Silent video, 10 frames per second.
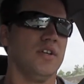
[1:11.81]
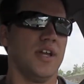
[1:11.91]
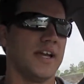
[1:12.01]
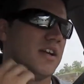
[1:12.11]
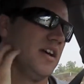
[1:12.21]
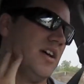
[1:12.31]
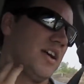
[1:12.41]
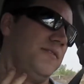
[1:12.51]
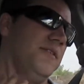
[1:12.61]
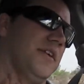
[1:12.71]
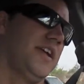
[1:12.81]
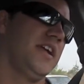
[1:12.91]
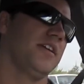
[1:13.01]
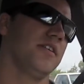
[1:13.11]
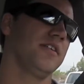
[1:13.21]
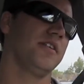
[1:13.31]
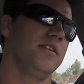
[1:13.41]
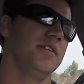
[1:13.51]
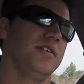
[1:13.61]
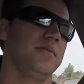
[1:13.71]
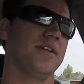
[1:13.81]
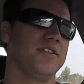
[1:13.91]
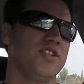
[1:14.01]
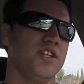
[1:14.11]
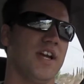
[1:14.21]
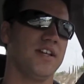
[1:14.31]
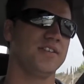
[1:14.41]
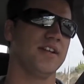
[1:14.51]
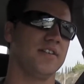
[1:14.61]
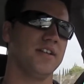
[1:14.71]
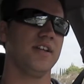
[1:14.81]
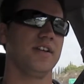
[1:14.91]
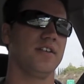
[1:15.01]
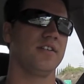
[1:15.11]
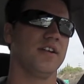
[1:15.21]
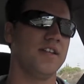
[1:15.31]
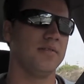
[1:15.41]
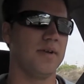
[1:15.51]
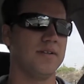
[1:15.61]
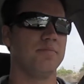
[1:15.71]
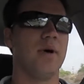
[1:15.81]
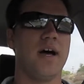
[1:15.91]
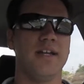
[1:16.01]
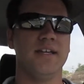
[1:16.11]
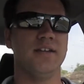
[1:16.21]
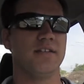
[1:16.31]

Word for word: Like I can feel it here, my chest down here, and then my body,